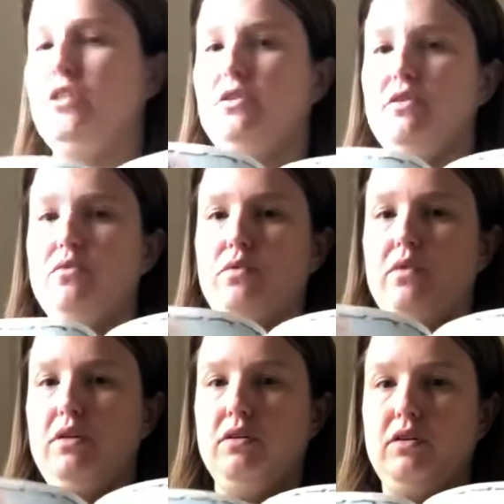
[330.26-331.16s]
you
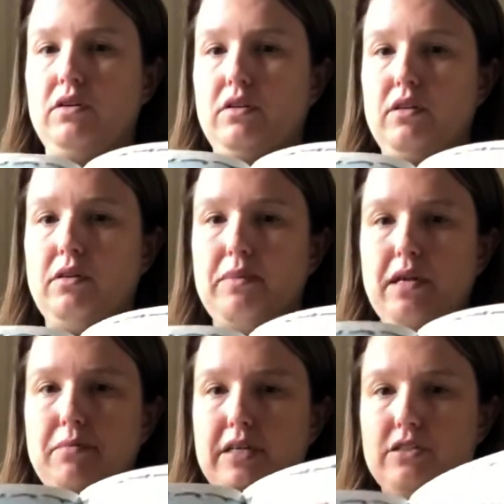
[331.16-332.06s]
the
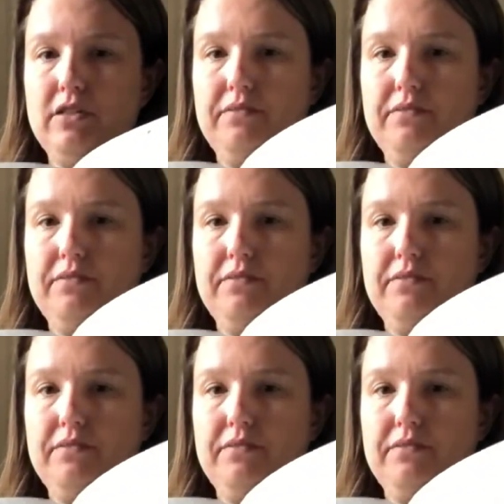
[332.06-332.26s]
big picture.